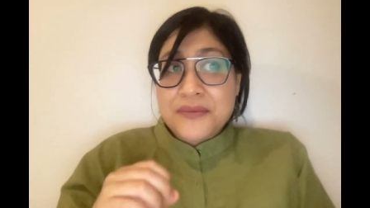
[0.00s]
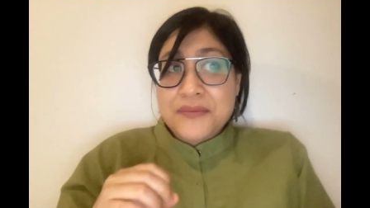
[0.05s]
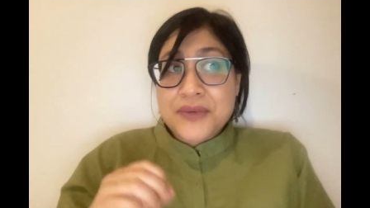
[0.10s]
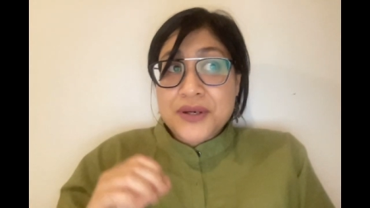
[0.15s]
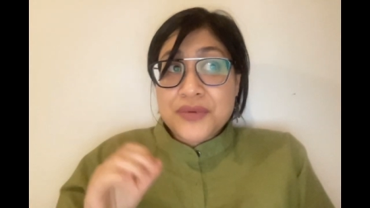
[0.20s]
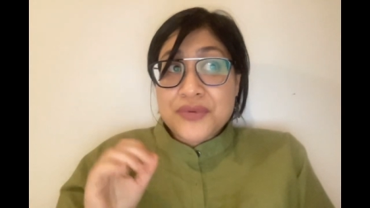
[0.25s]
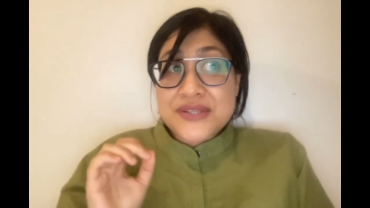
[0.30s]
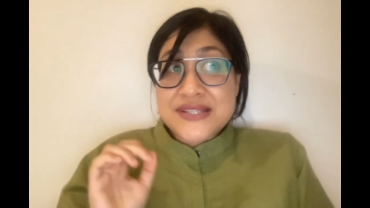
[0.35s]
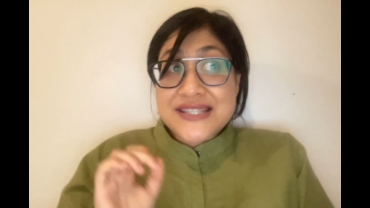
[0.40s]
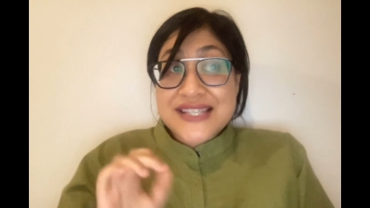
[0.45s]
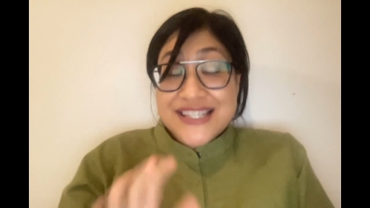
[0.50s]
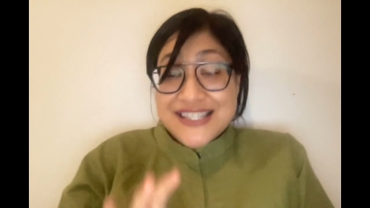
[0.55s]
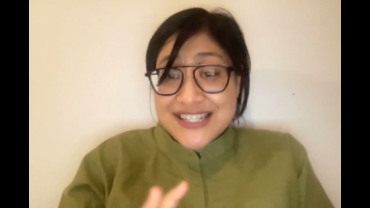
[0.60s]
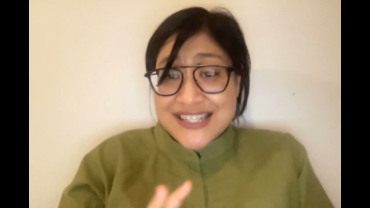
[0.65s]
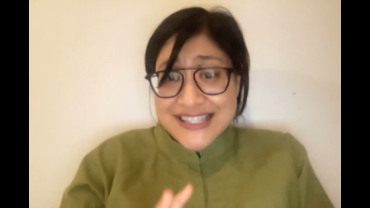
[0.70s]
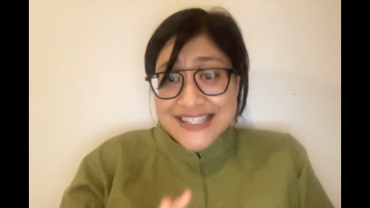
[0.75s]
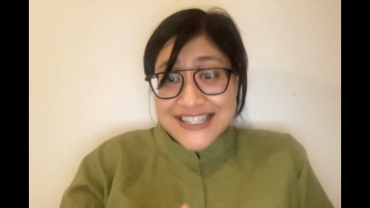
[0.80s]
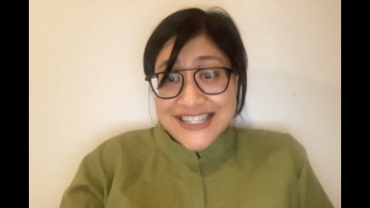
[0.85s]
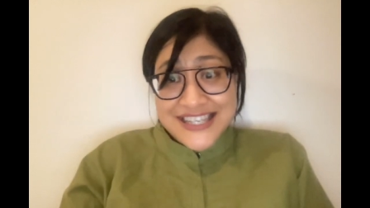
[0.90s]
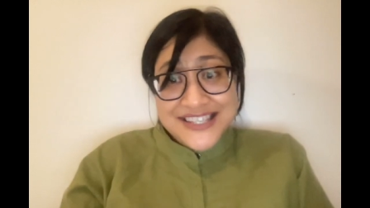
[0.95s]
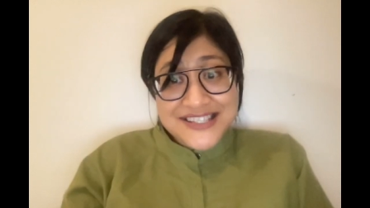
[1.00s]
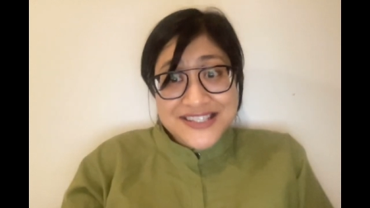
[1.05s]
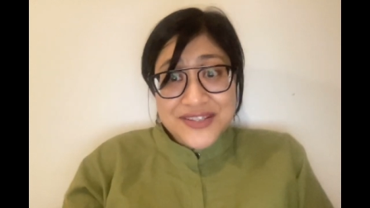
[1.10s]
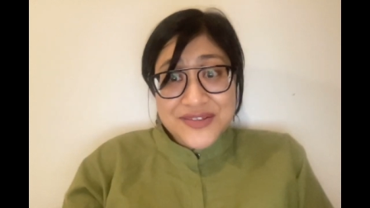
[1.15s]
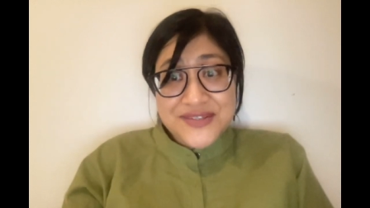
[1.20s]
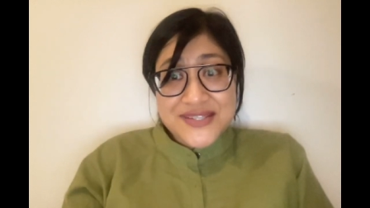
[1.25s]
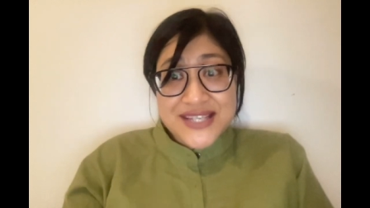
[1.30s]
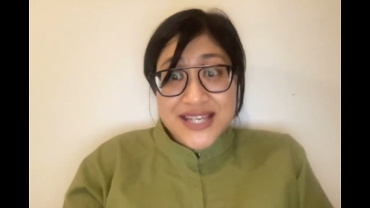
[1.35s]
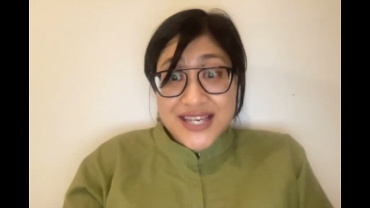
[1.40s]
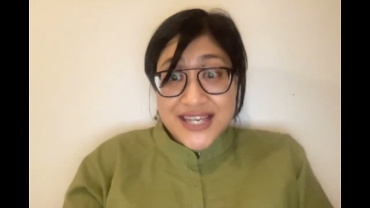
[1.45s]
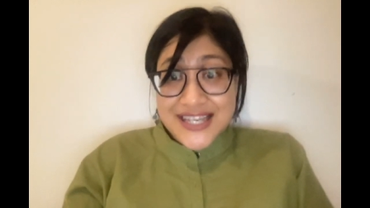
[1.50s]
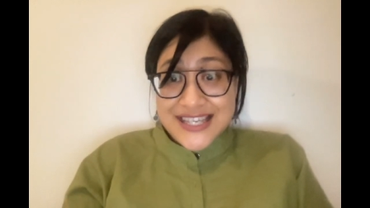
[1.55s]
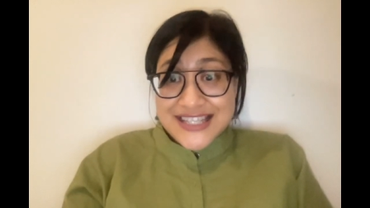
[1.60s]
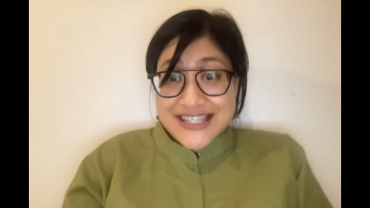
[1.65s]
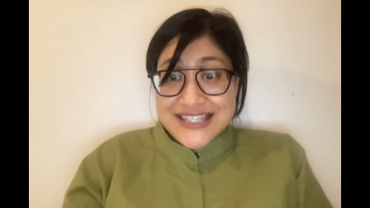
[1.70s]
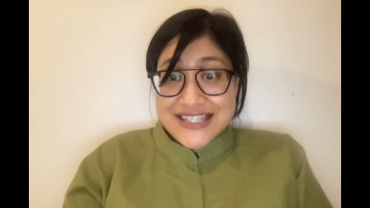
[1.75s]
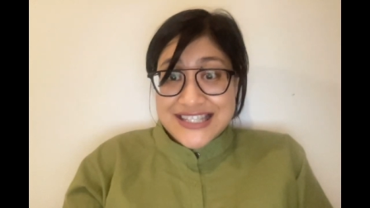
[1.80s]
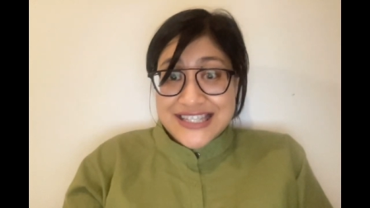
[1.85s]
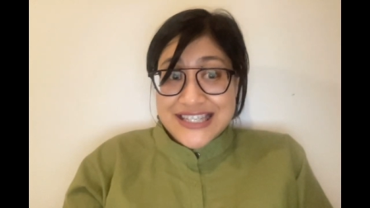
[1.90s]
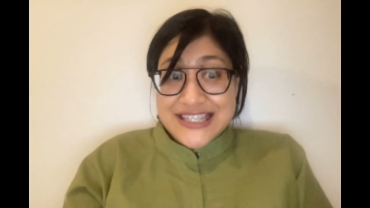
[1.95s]
but resistance against those
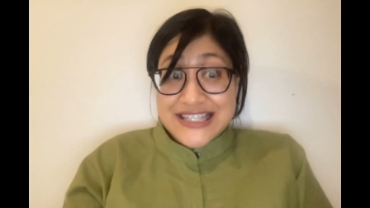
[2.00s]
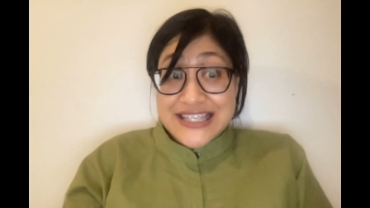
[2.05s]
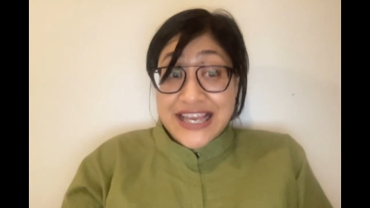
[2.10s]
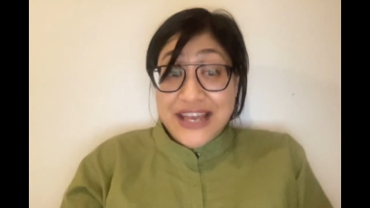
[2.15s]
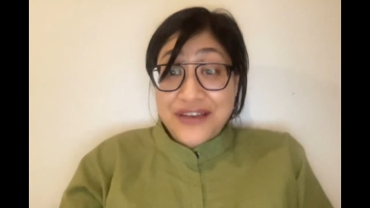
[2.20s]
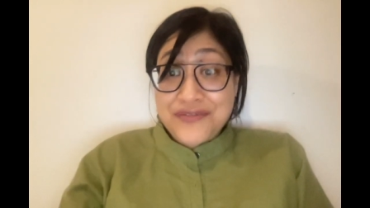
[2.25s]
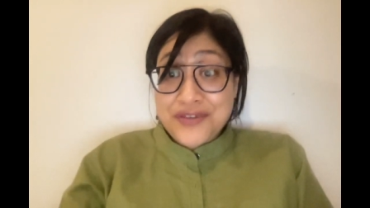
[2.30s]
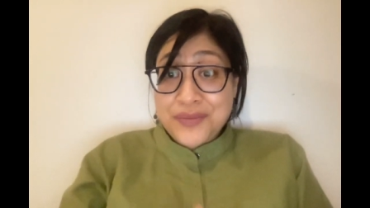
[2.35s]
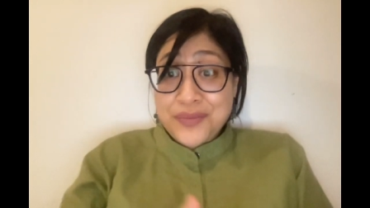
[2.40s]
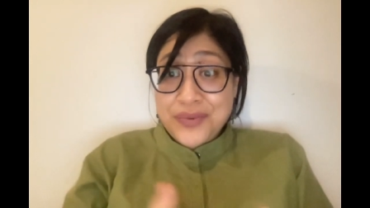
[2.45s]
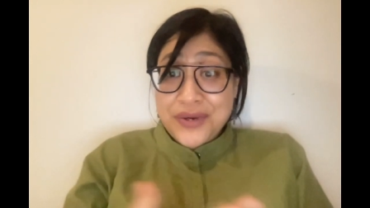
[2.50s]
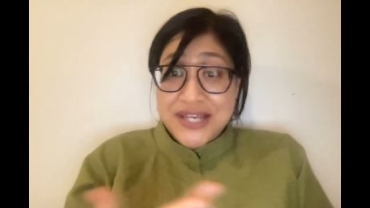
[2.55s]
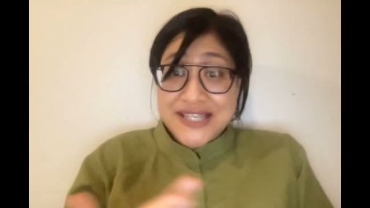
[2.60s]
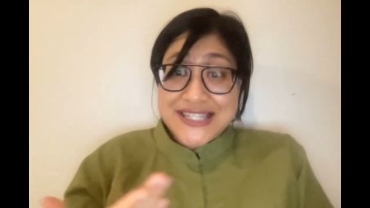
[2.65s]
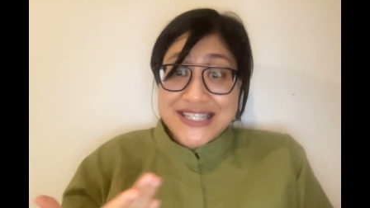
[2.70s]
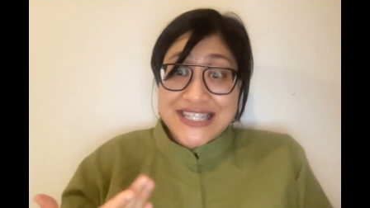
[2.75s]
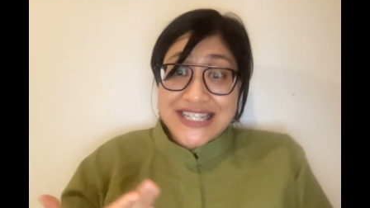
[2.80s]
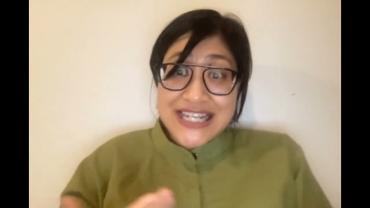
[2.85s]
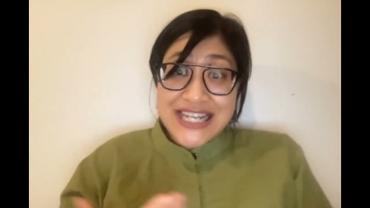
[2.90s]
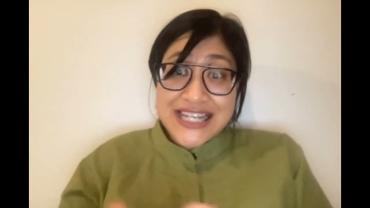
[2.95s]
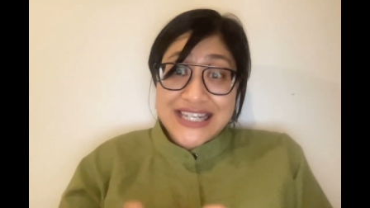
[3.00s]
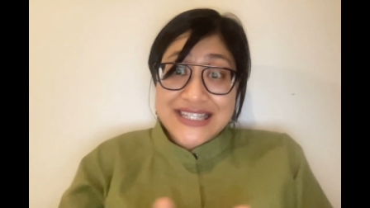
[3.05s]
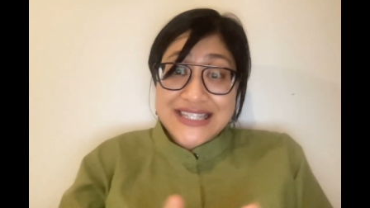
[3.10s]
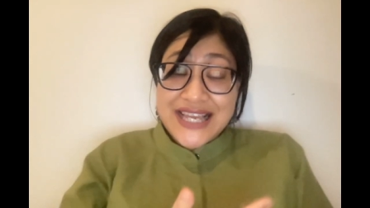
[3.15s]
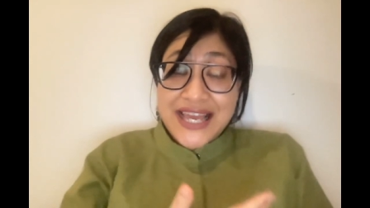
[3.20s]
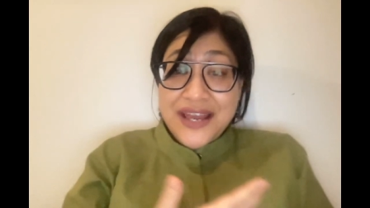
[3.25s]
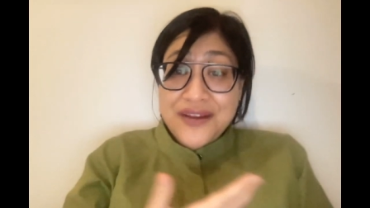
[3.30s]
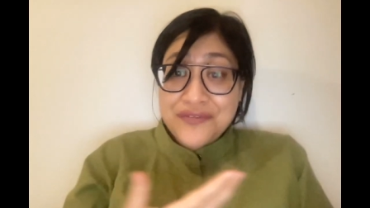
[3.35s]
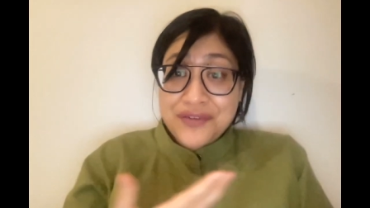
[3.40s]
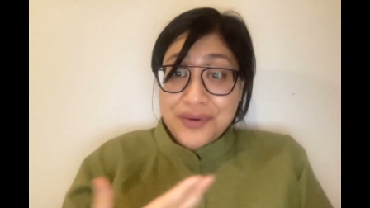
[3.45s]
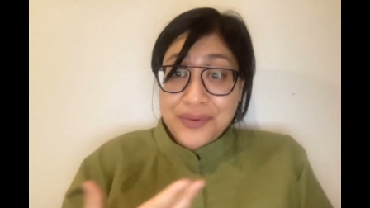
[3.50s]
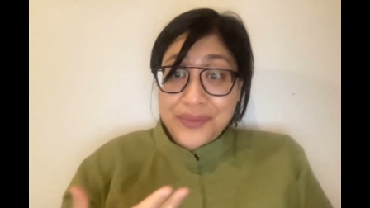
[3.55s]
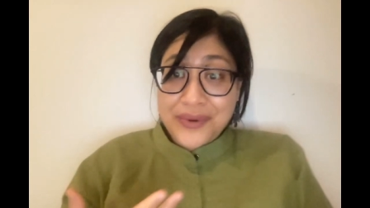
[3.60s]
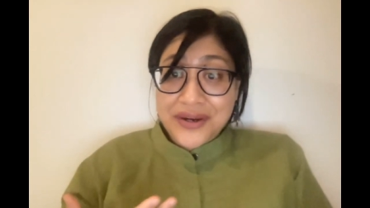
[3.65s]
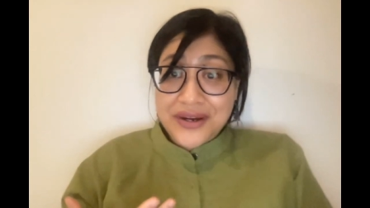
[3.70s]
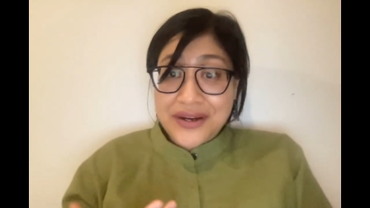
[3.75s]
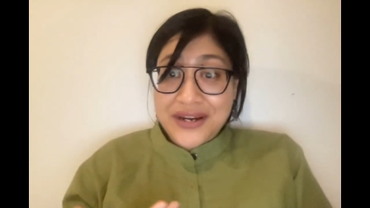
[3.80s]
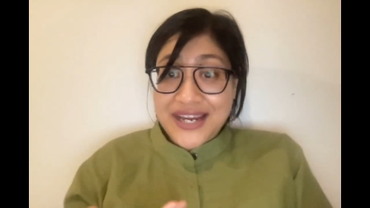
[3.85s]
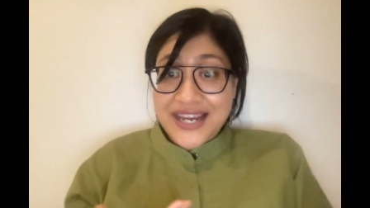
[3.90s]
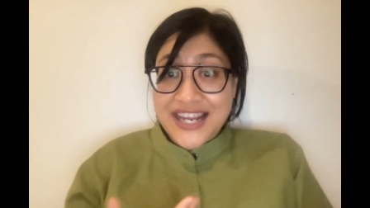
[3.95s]
lines is ever present and is
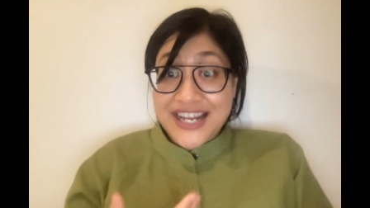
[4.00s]
everywhere